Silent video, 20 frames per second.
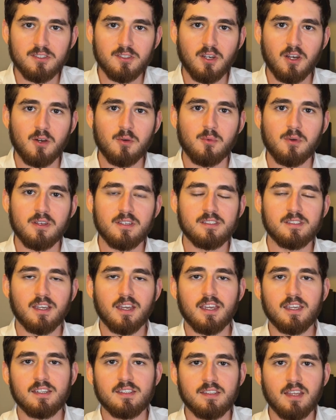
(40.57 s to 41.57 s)
saw was
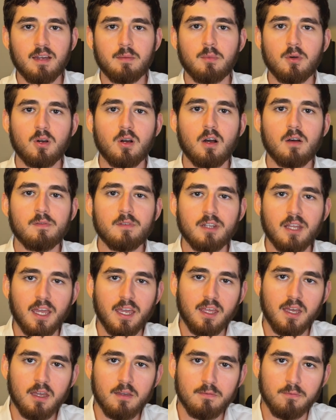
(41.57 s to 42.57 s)
a demo of an
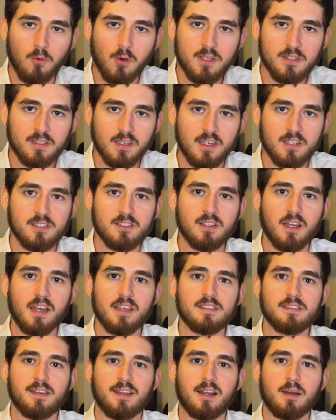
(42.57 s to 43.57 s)
AI voice agent I
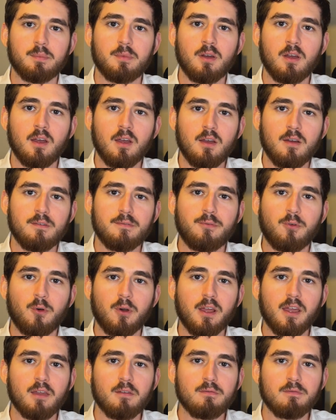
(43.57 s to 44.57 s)
set up for
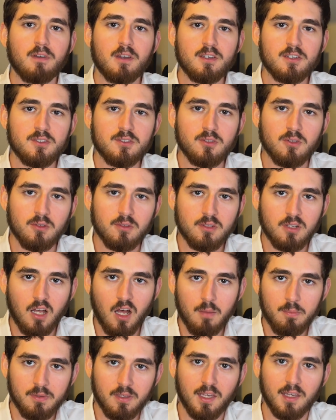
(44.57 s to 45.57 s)
a fictional
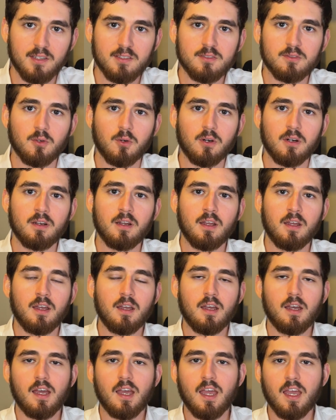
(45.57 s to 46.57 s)
cupcake store.
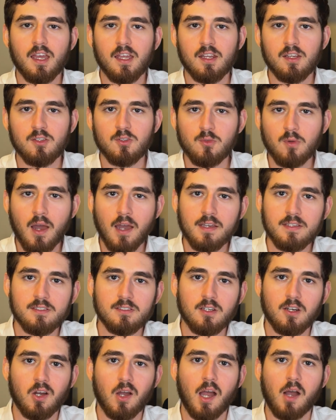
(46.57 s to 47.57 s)
And you guys
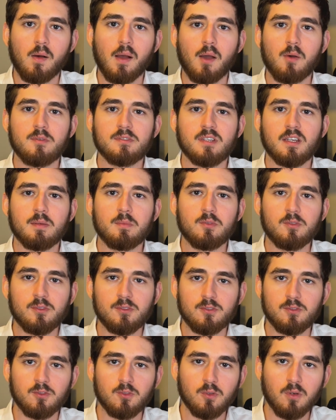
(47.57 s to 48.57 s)
saw how I was able
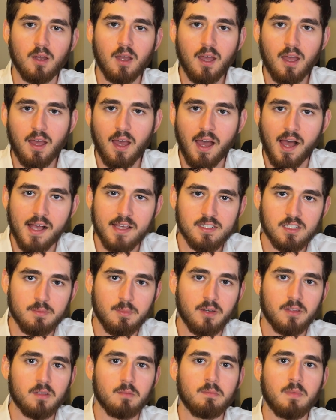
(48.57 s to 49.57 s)
to ask
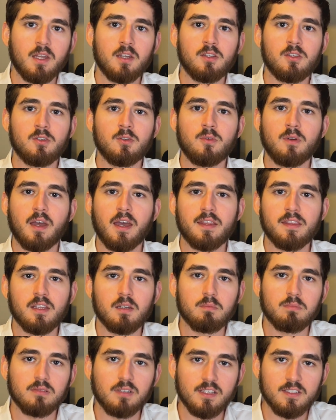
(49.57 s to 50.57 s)
about the menu and then
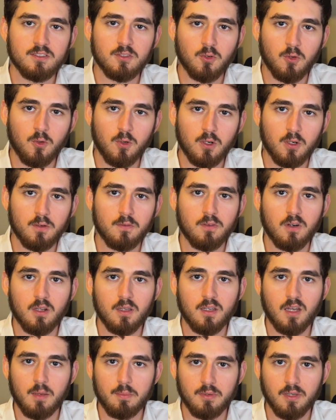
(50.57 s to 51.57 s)
place an order for a
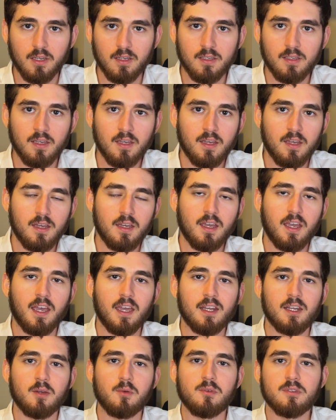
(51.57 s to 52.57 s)
cupcake.
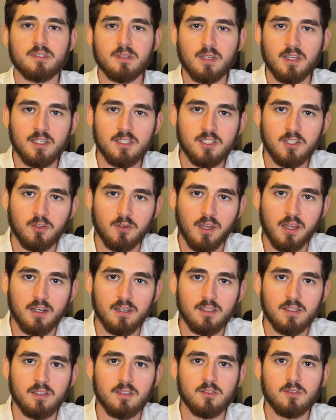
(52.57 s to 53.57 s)
And it was
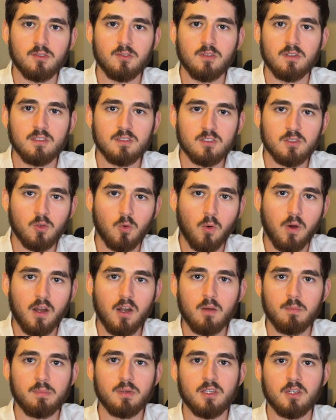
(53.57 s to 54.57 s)
integrated into the
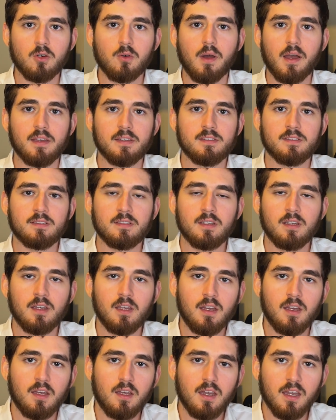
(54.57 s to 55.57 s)
Square POS.
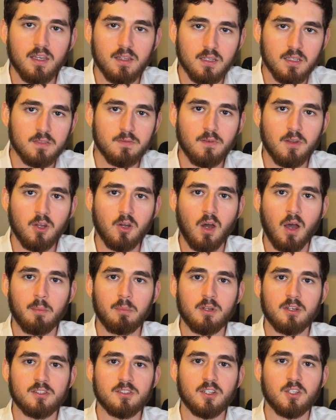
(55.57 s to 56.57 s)
In this video, I'm
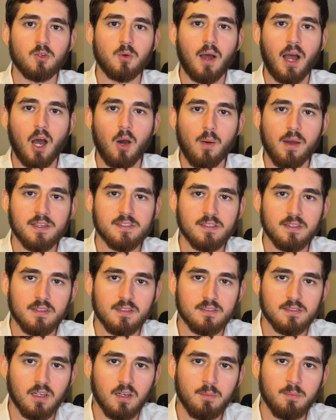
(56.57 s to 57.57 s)
going to show you how I set
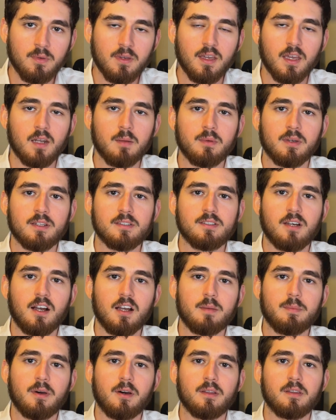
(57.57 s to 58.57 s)
this up, and I'm going to talk
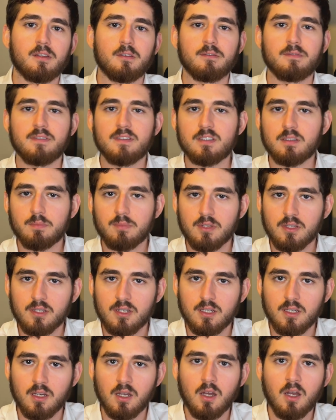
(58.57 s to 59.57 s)
about the
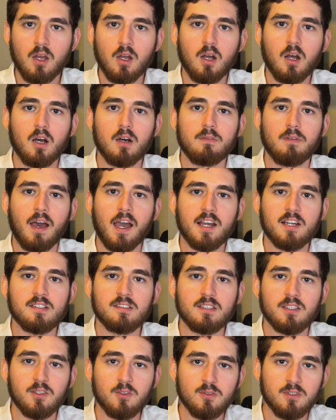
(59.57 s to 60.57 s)
feasibility of
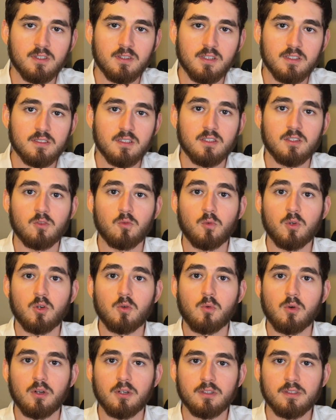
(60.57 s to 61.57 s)
actually using this in the real
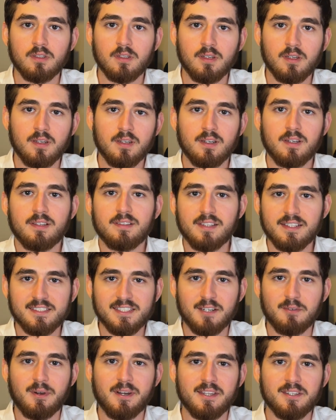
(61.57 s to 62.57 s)
world. Let's
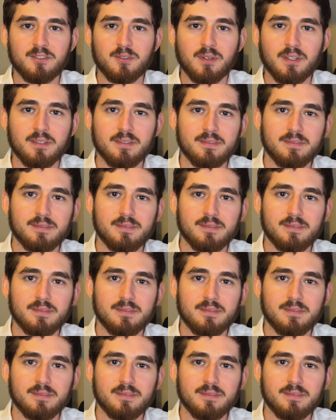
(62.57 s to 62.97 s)
get right into it.